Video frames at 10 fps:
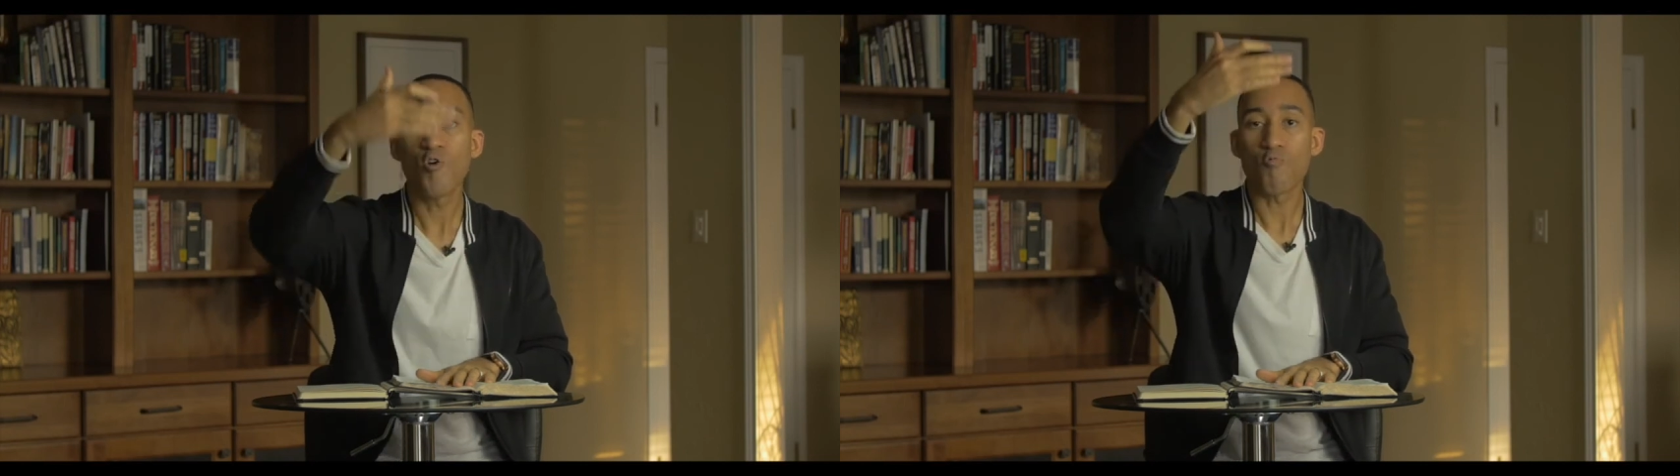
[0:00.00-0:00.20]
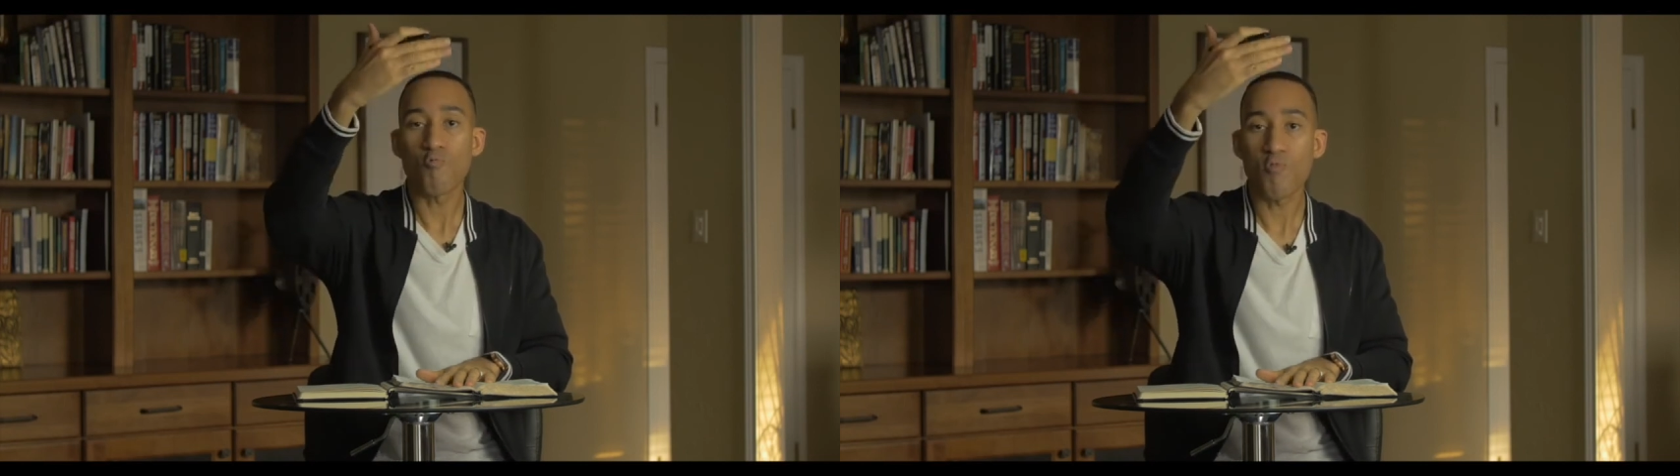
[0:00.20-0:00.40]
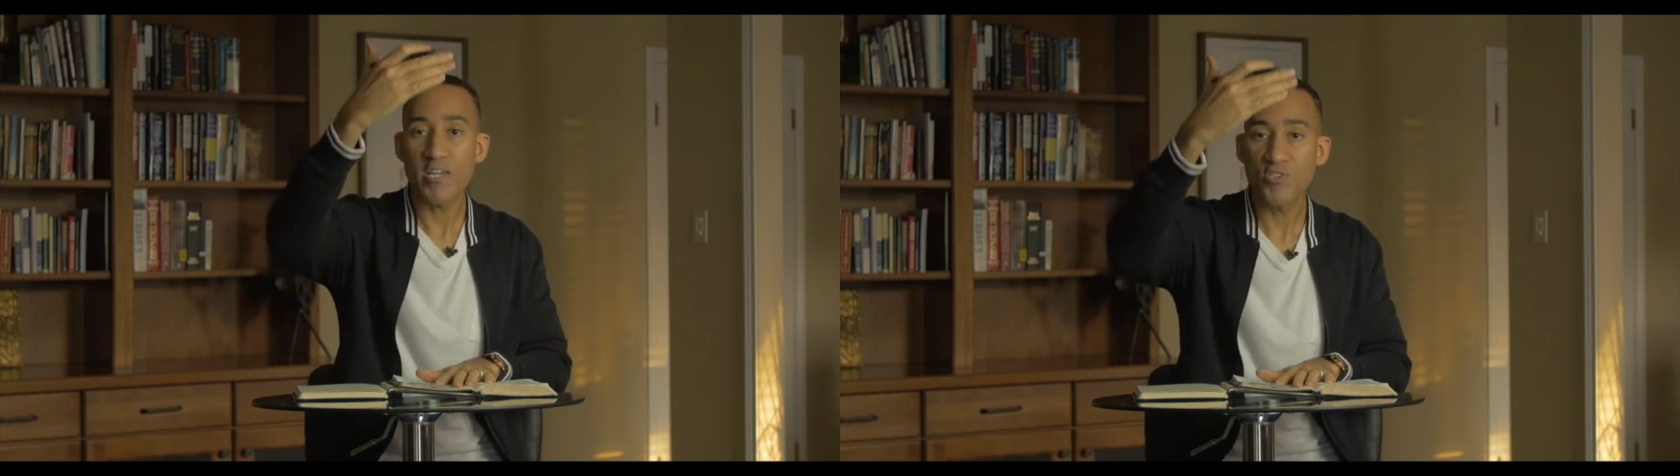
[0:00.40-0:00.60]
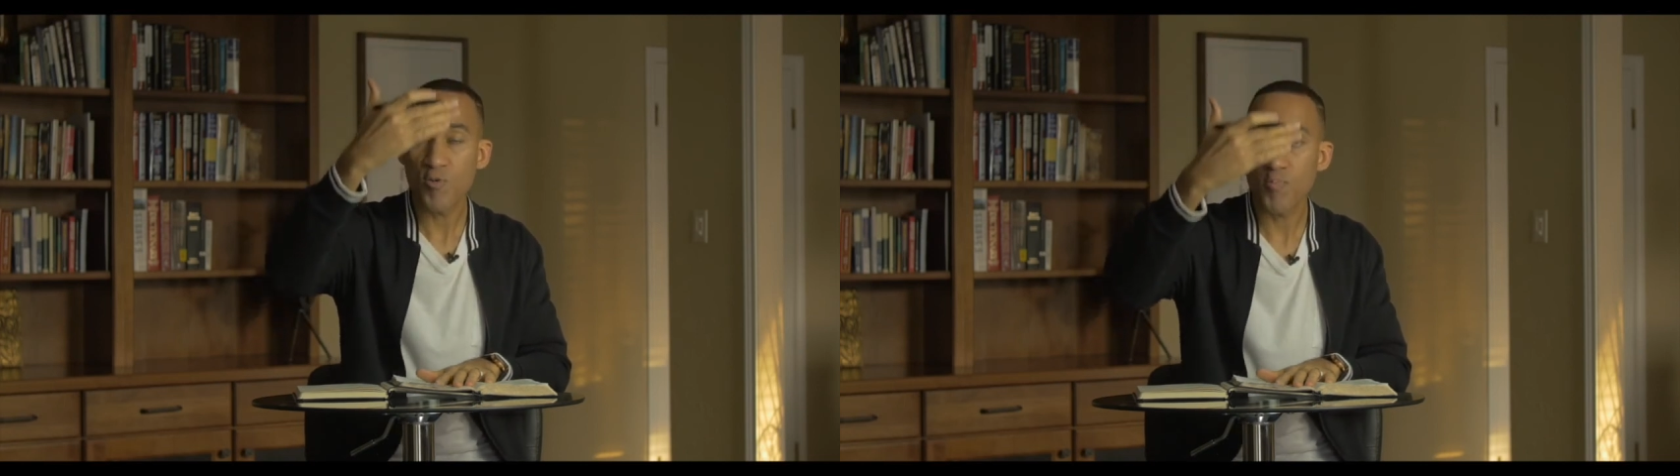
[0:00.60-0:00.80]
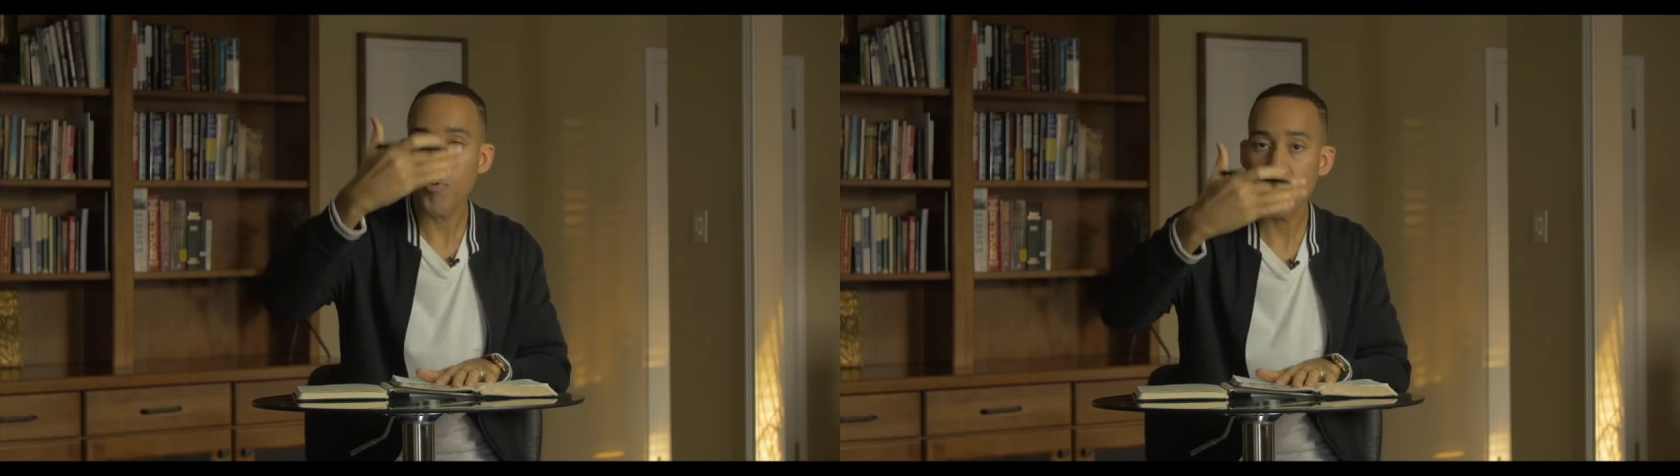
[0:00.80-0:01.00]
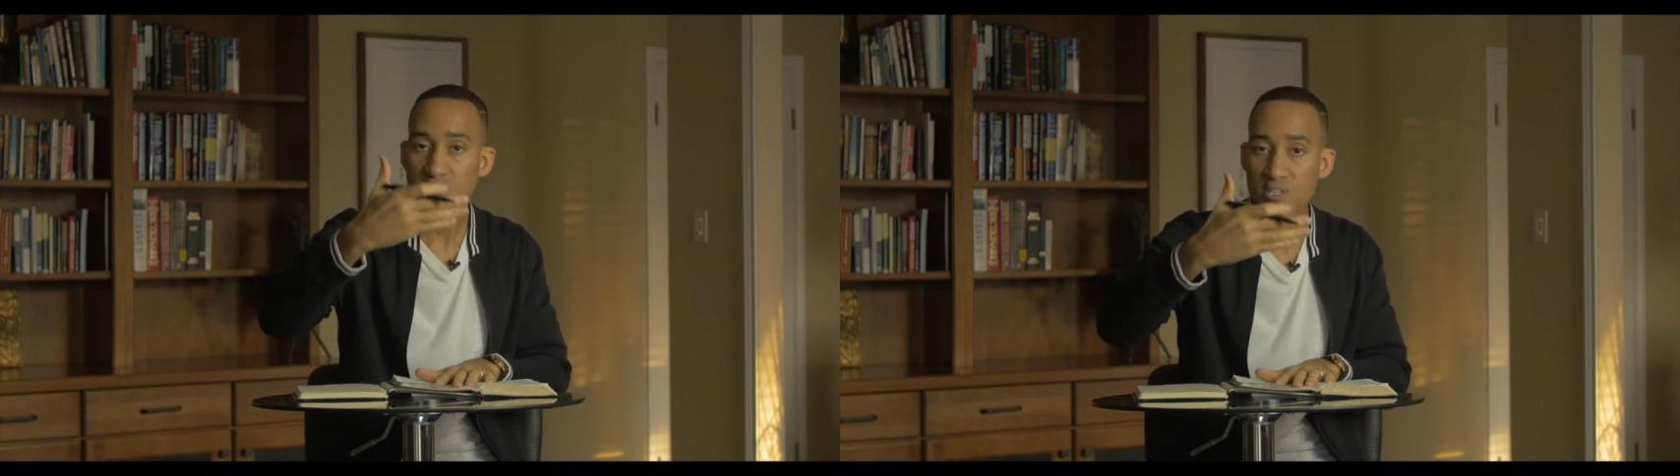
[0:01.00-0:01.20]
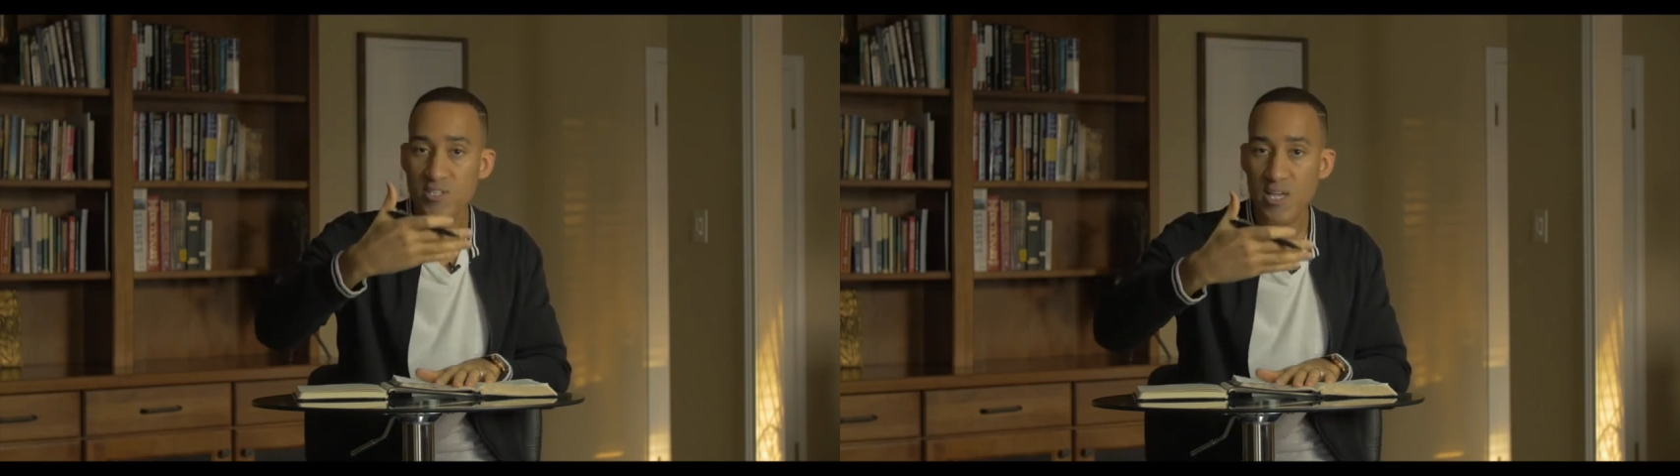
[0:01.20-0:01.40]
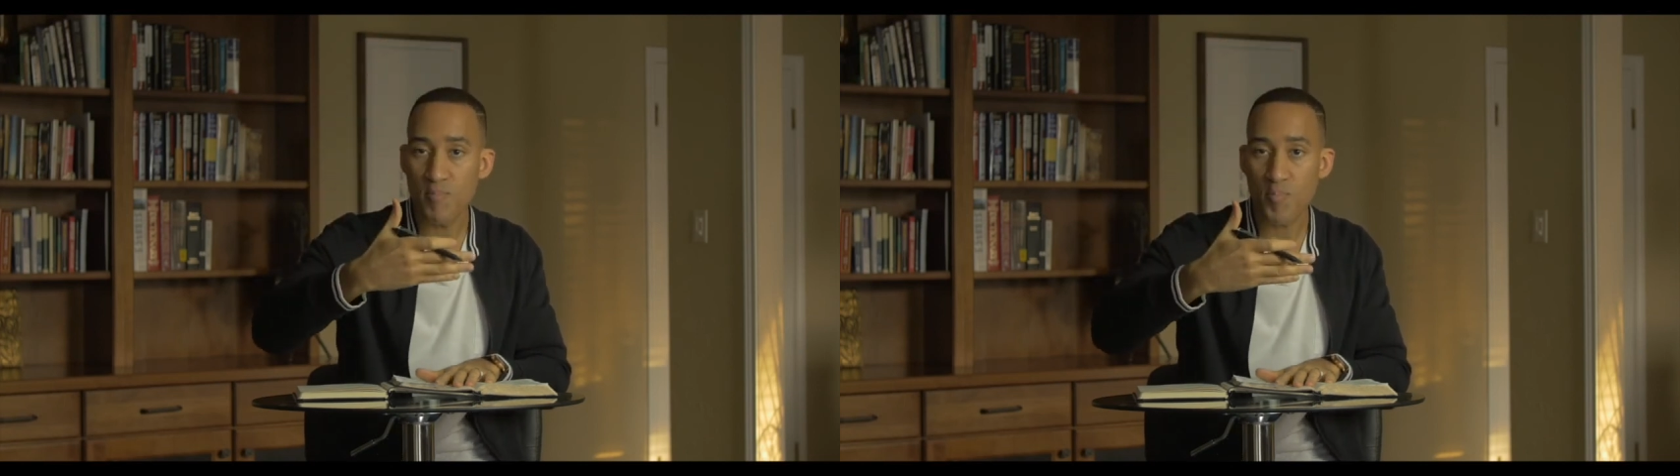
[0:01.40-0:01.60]
racial
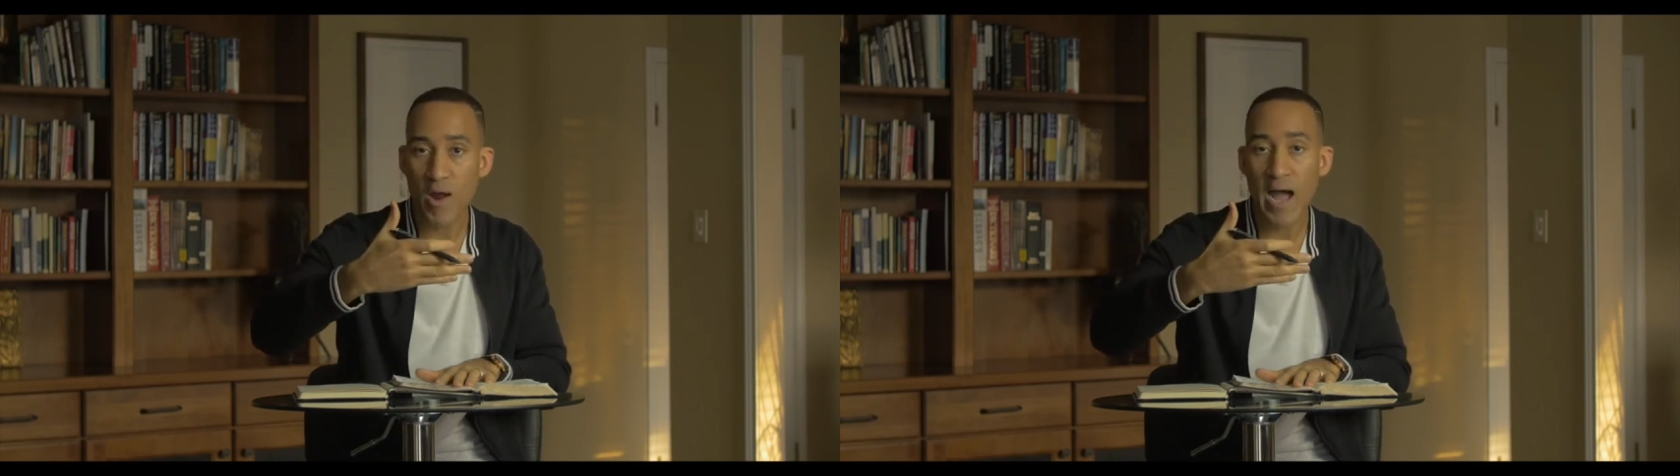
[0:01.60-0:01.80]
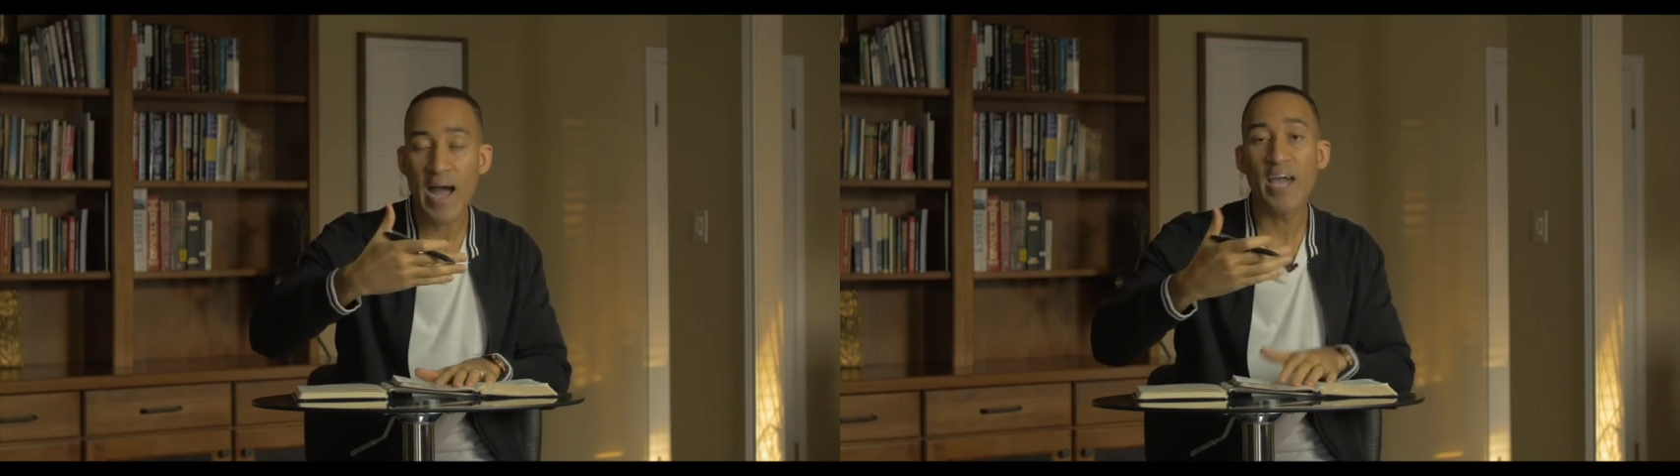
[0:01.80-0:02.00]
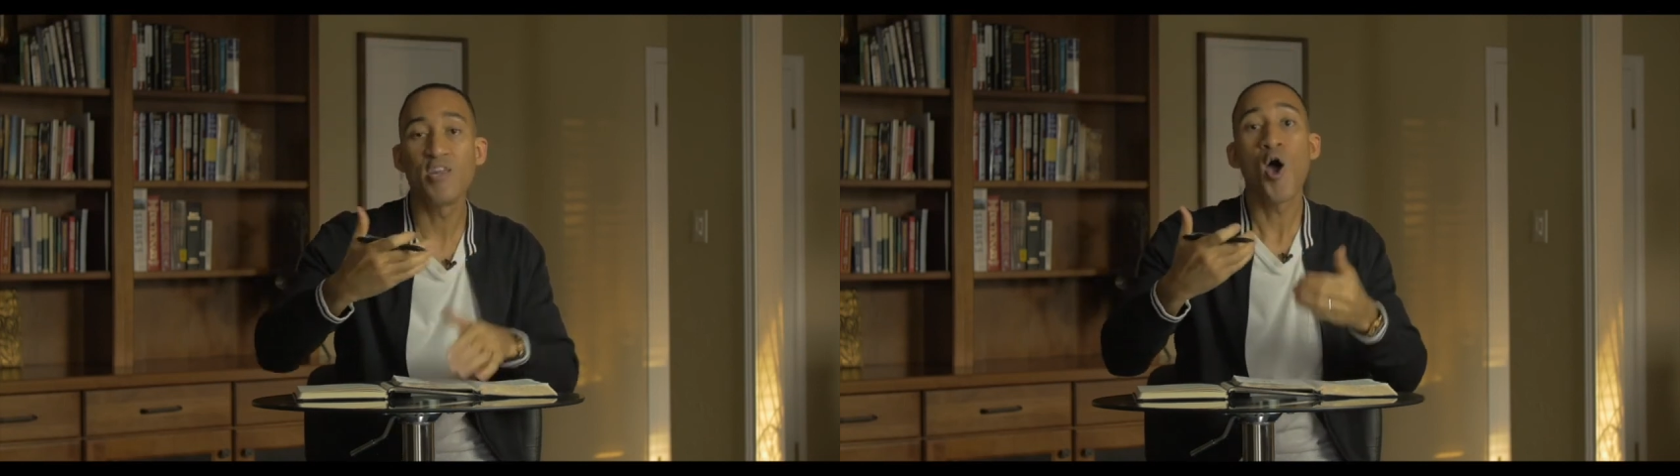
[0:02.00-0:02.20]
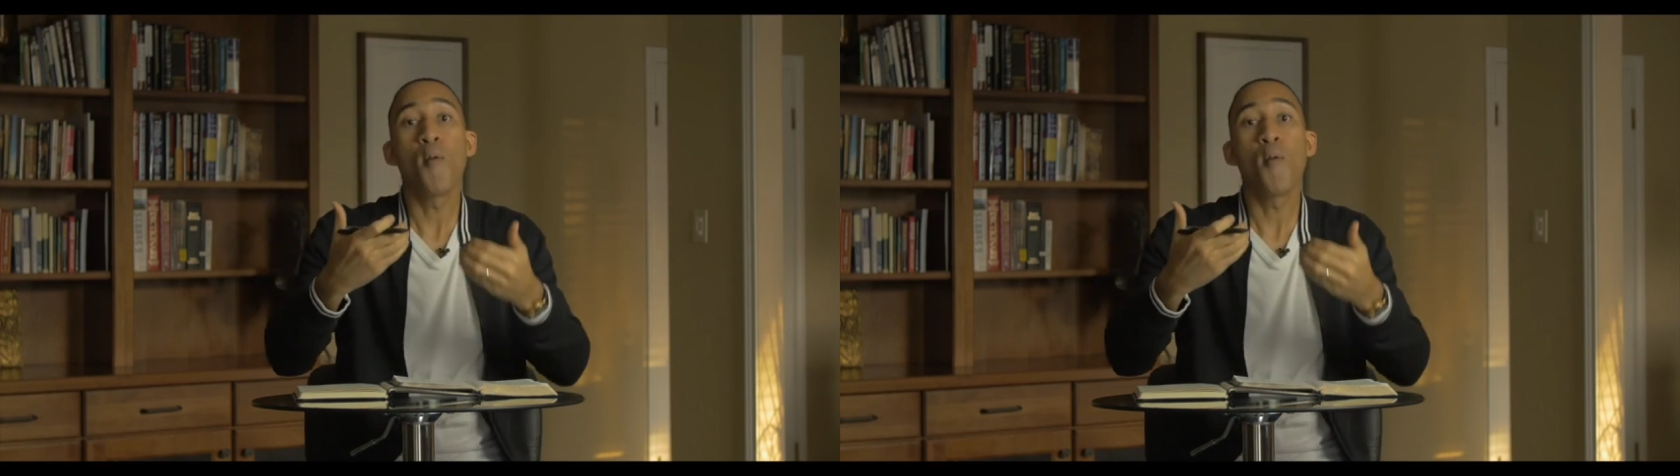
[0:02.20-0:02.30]
prejudice and pride,